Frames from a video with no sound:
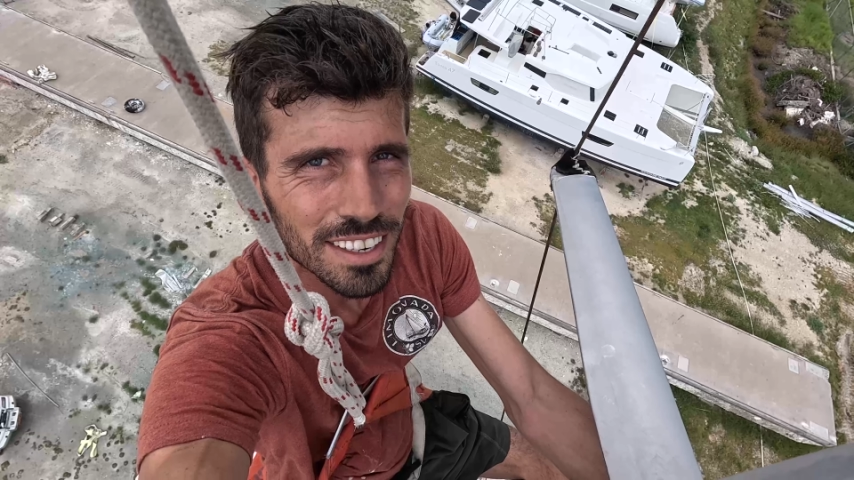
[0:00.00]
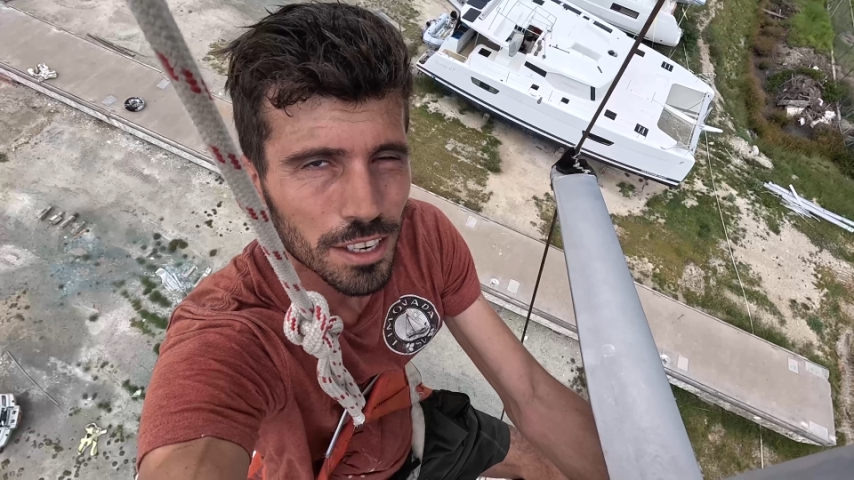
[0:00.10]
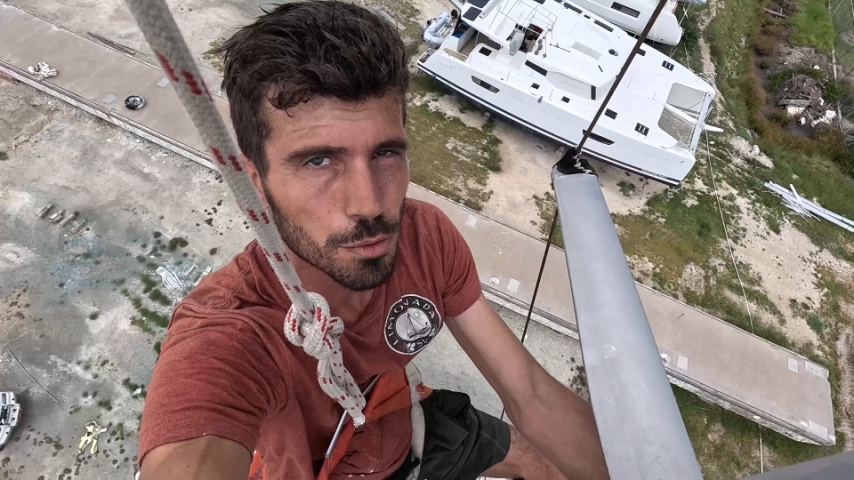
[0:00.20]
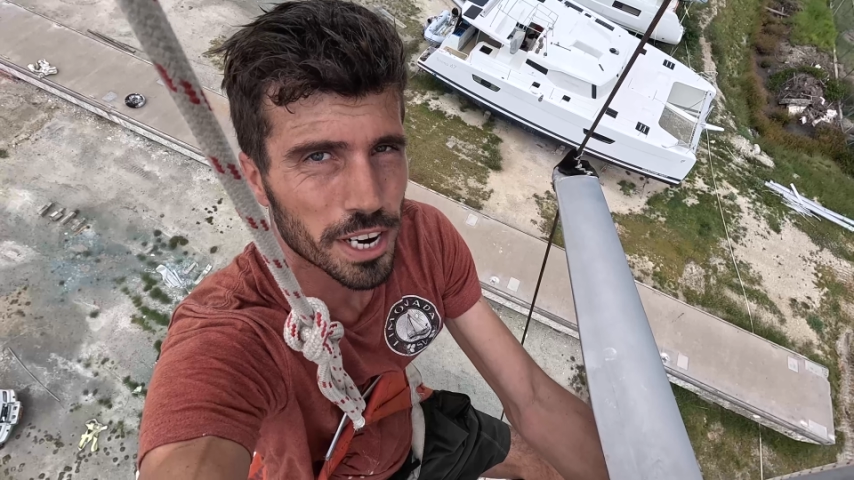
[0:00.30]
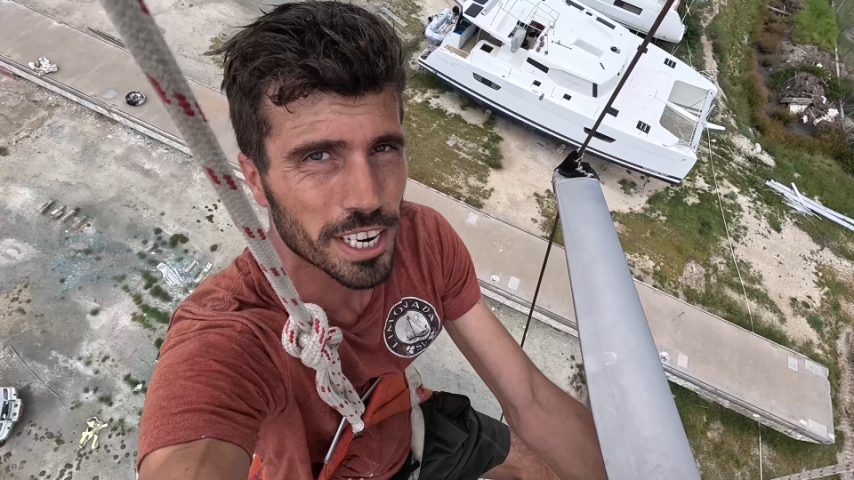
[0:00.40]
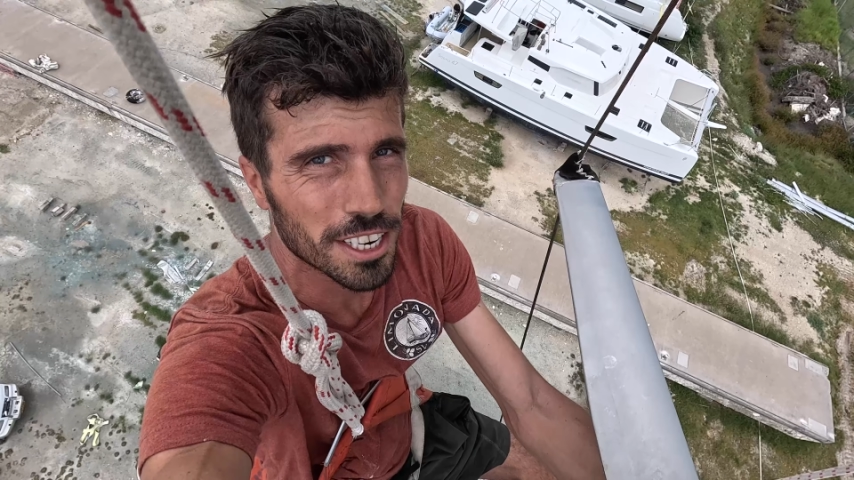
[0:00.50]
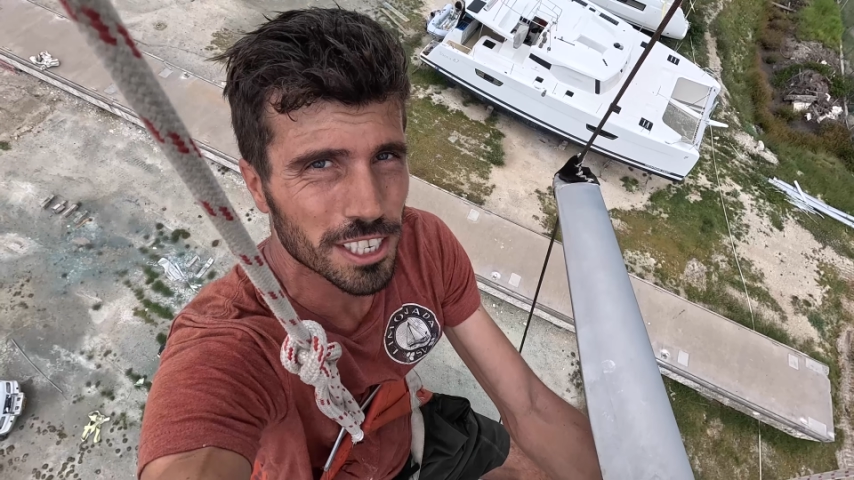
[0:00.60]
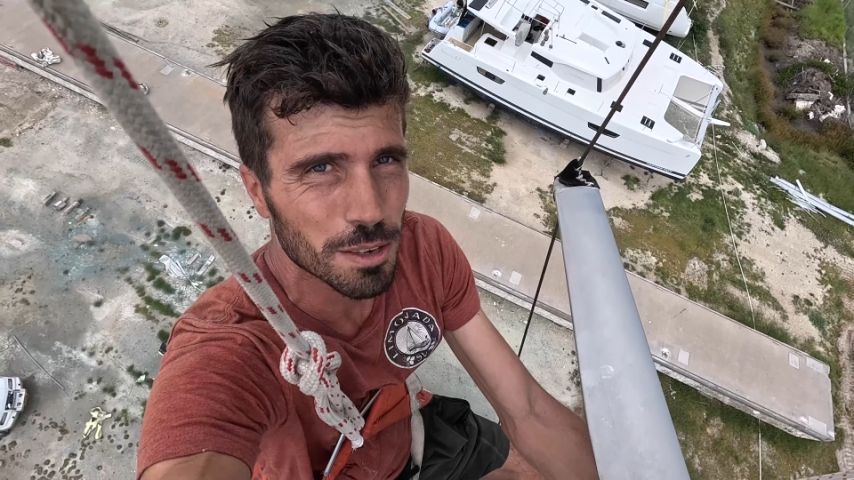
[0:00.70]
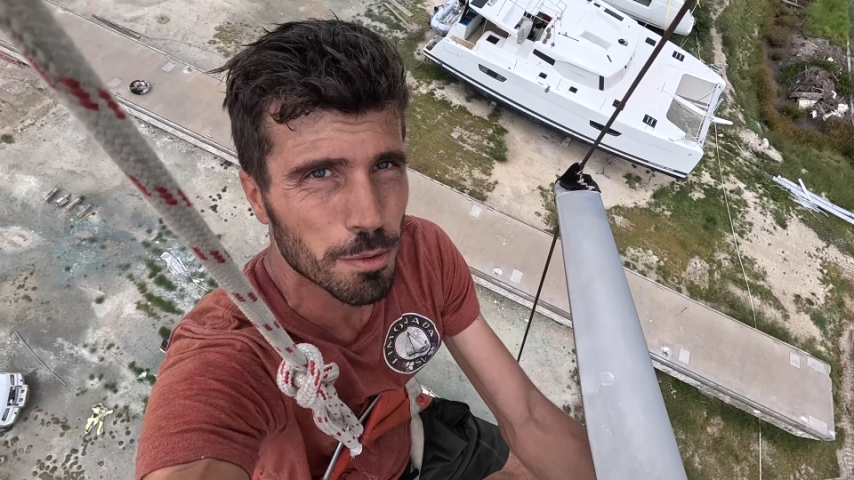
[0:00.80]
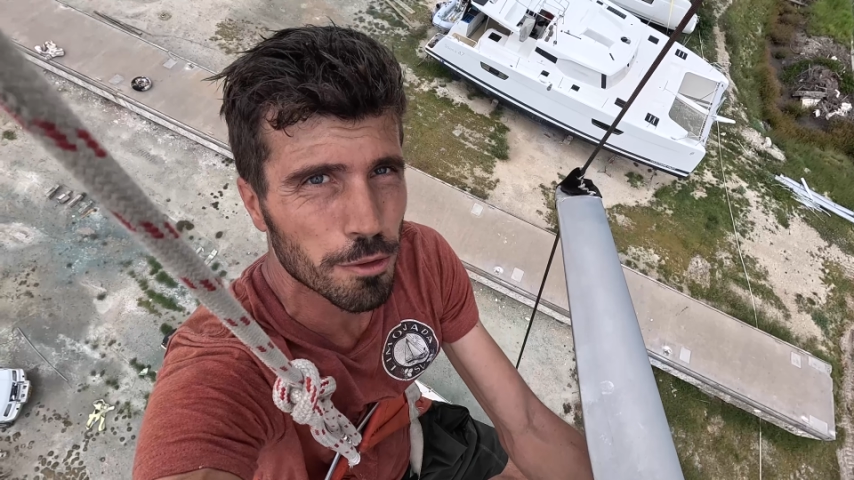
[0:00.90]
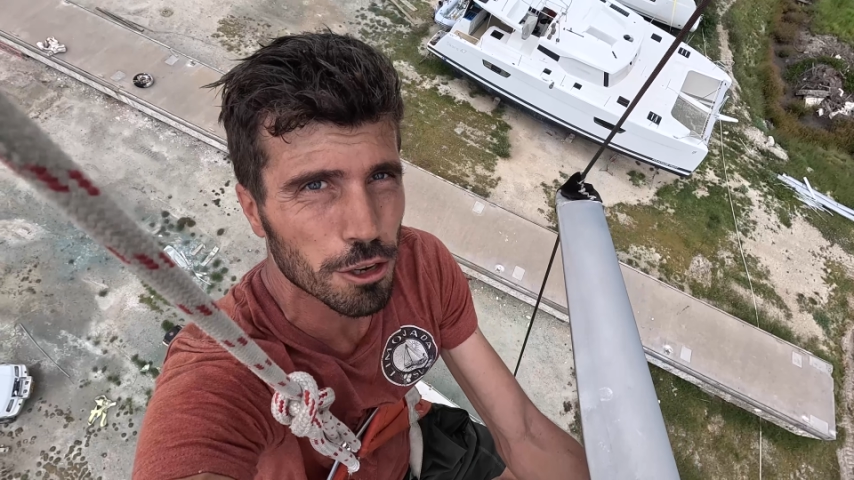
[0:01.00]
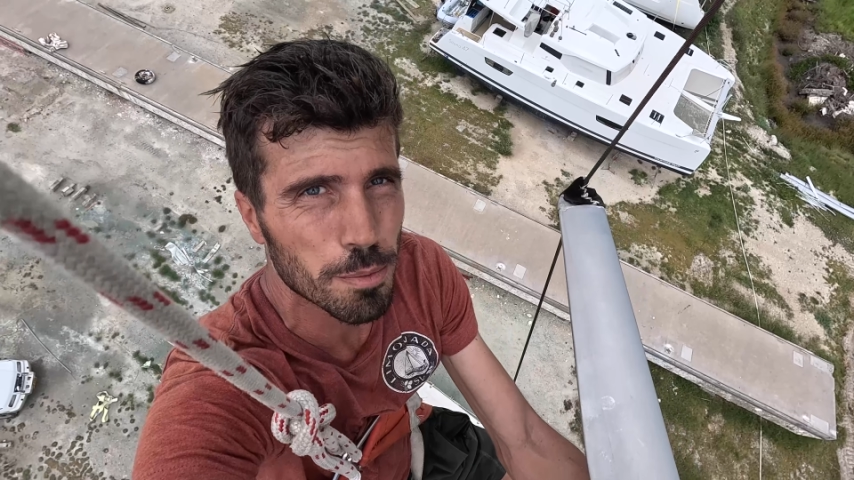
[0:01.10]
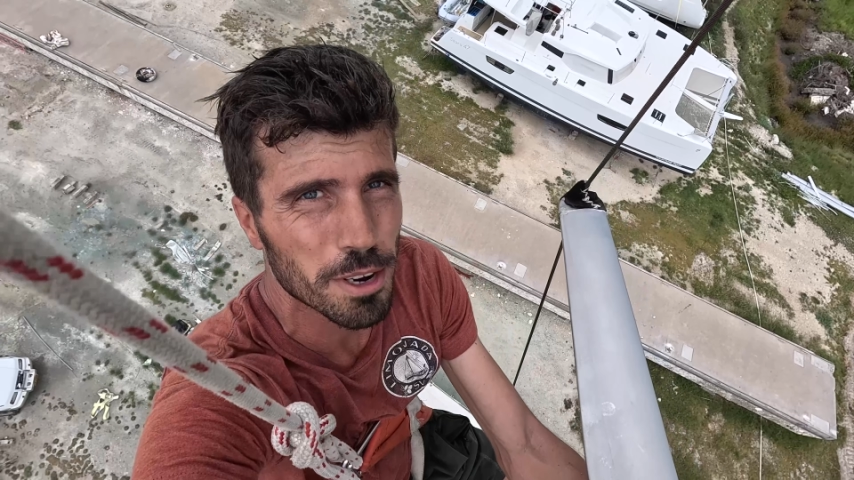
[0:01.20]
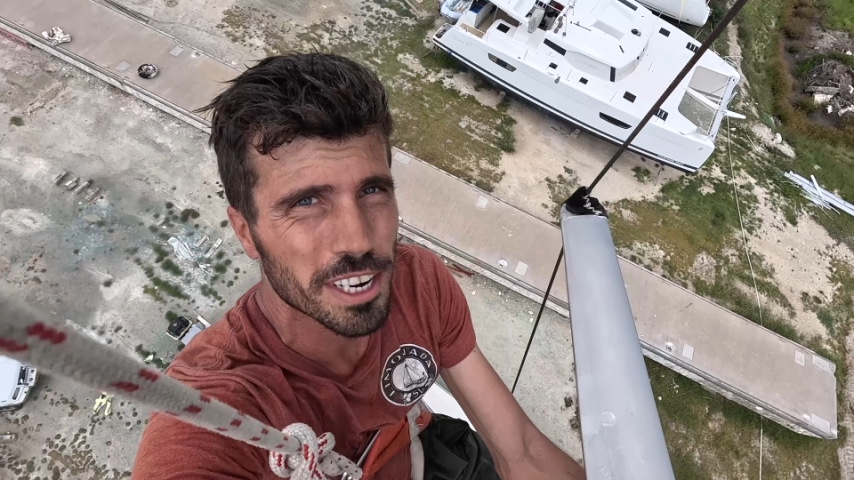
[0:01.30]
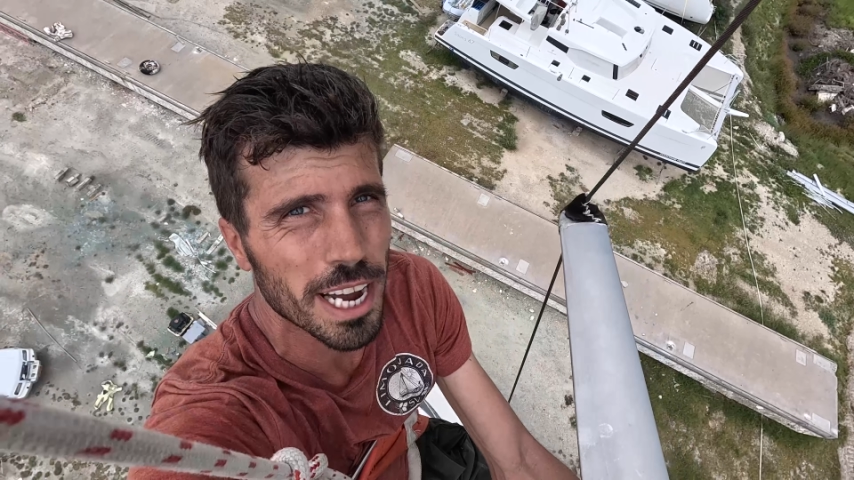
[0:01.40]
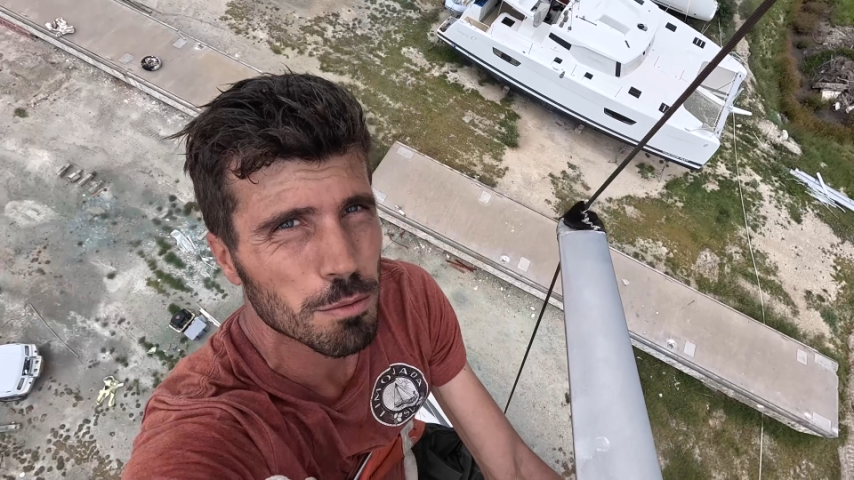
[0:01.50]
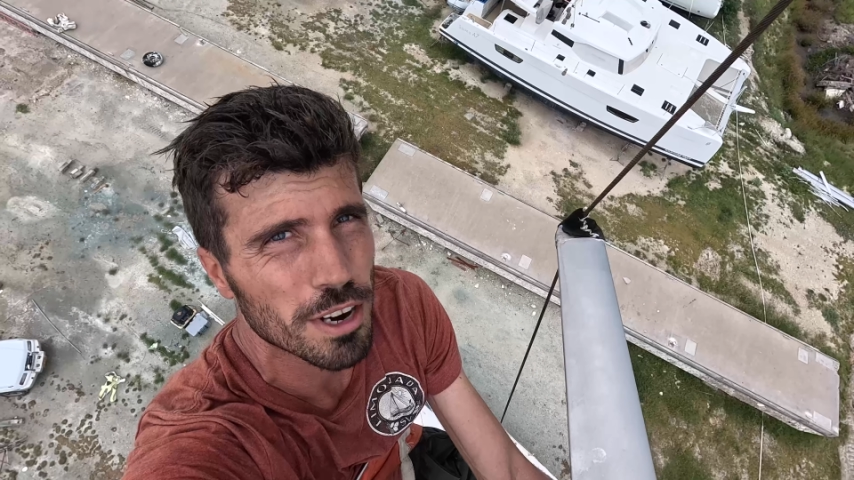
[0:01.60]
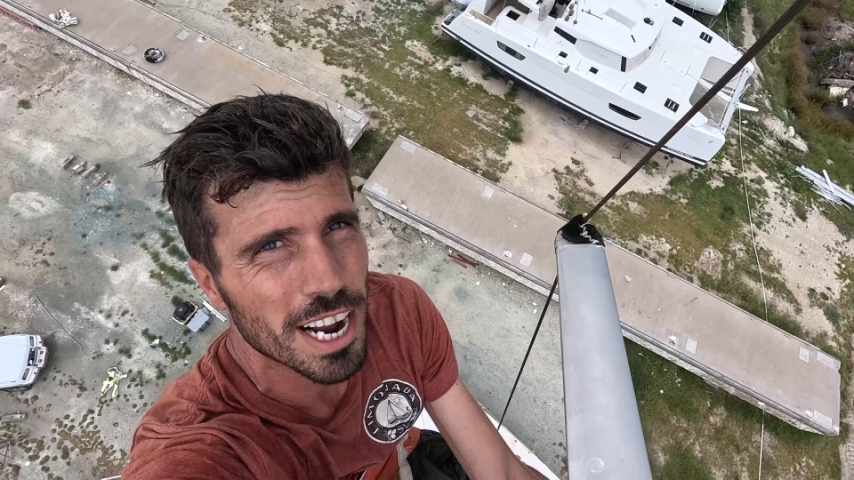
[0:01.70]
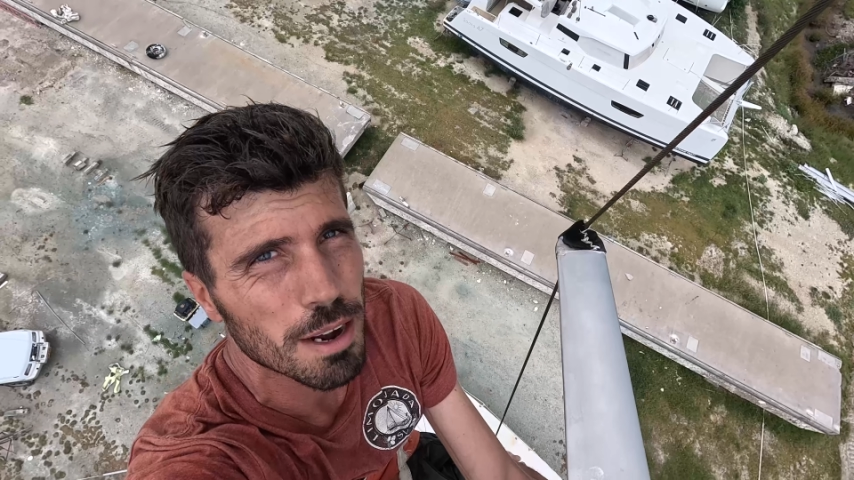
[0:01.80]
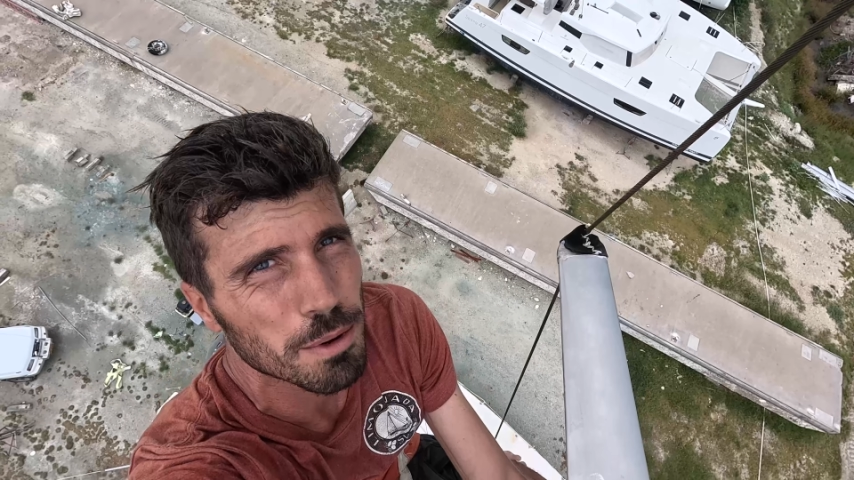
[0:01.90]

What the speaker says: The rigger doesn't prefer to be on camera,